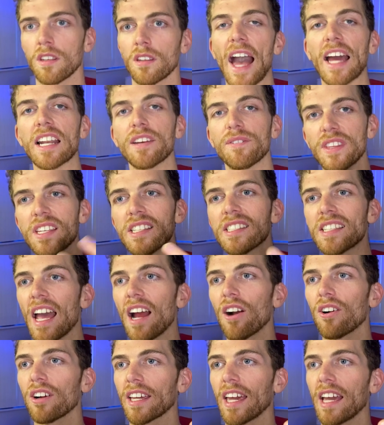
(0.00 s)
And if this
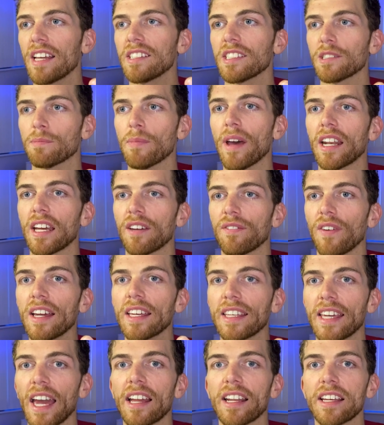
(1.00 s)
error case is met, if I
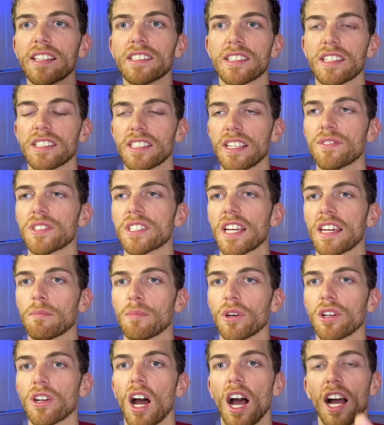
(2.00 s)
get into this if
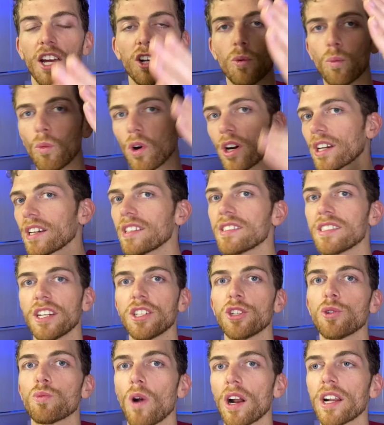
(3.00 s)
statement, I don't want to
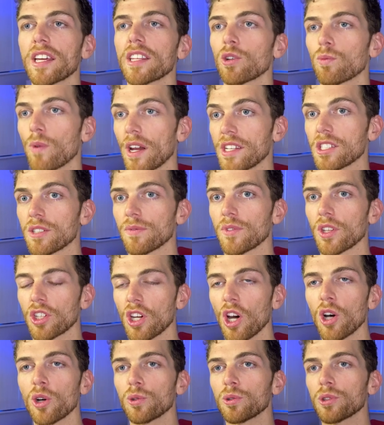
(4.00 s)
continue running the rest of the
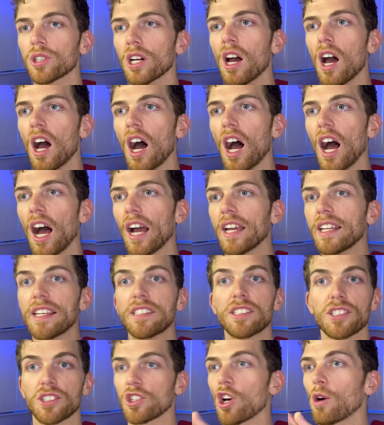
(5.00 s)
code. I
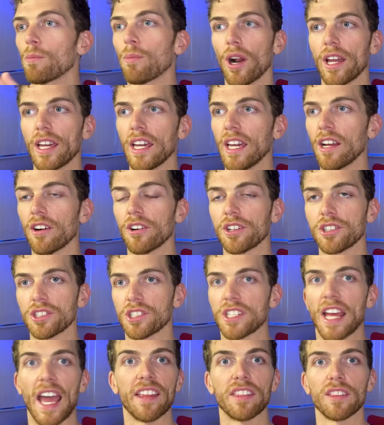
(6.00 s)
need to stop right here and
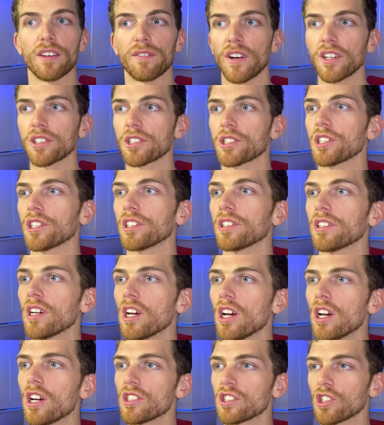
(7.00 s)
just end the function.
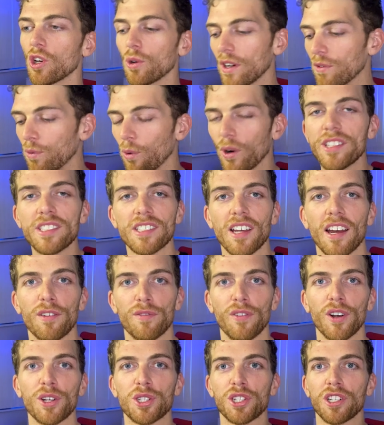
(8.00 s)
So if we're inside a
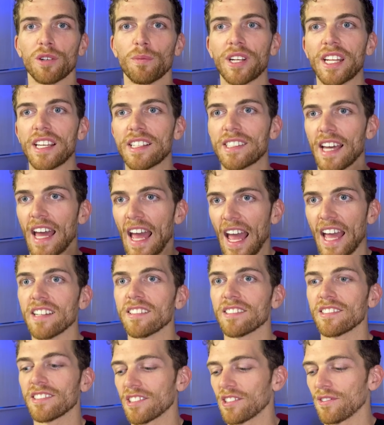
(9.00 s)
function and we need to
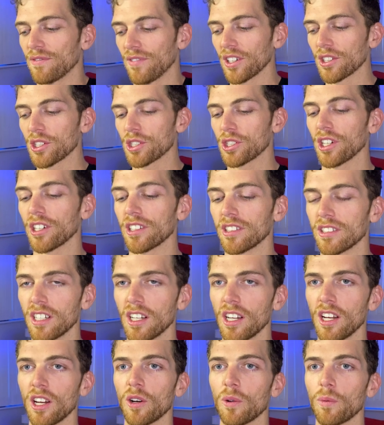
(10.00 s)
end the function,
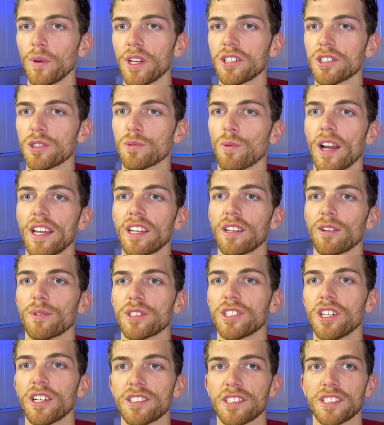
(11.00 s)
we can just write a
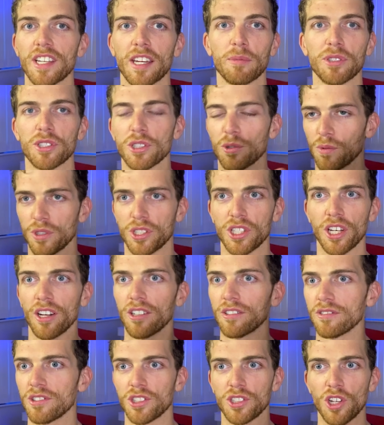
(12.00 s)
return statement. Just
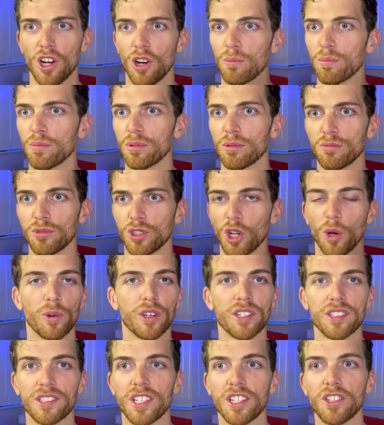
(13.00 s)
return, stop,
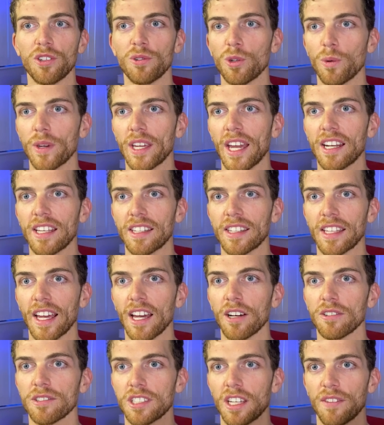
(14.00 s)
don't continue doing anything
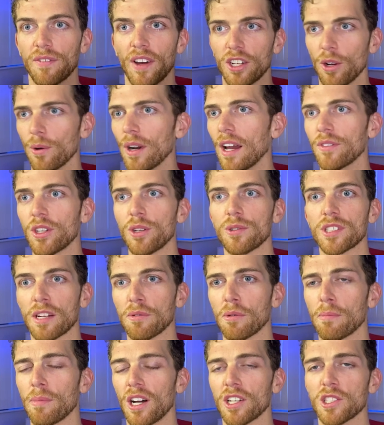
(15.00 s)
else. If I don't have a
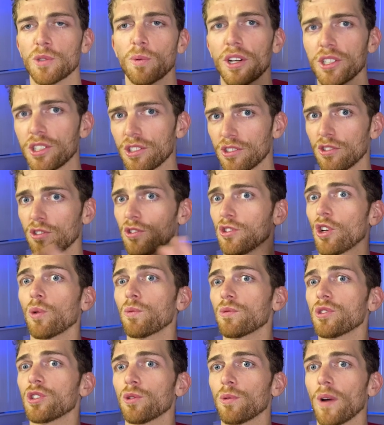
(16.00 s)
username and password, just
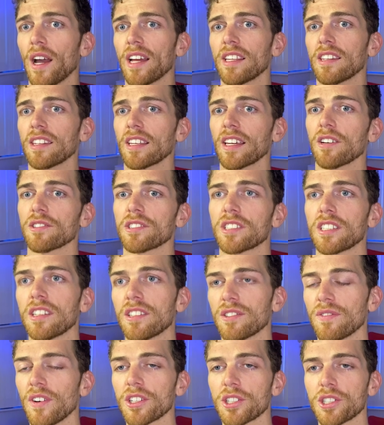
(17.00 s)
don't do anything else in
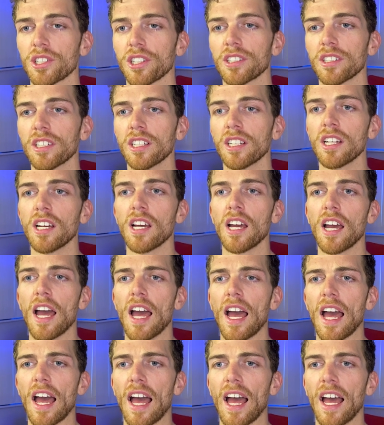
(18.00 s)
this function.
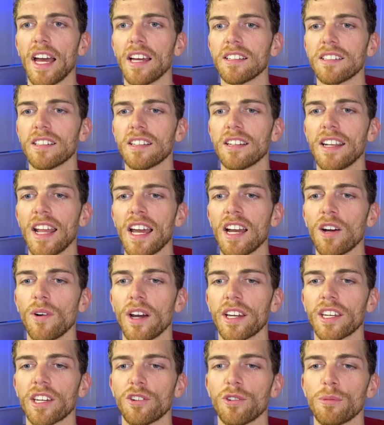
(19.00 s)
And now
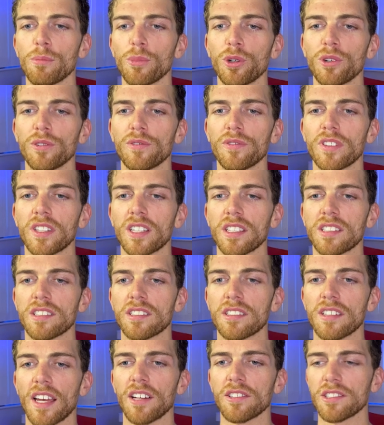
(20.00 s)
I can remove
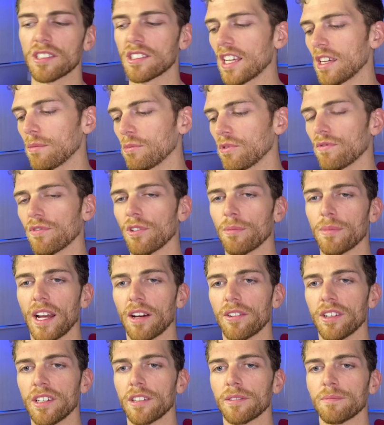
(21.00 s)
this else statement from
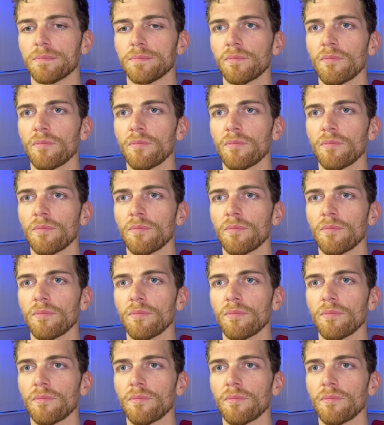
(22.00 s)
down here.